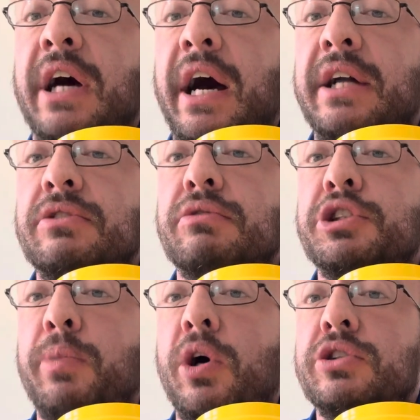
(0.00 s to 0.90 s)
and
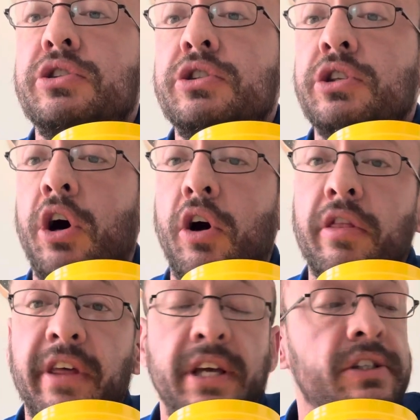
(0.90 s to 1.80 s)
responds
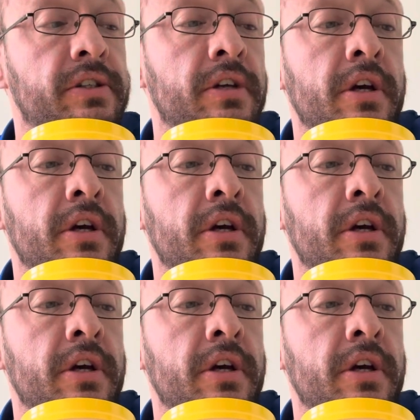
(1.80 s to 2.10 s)
on this.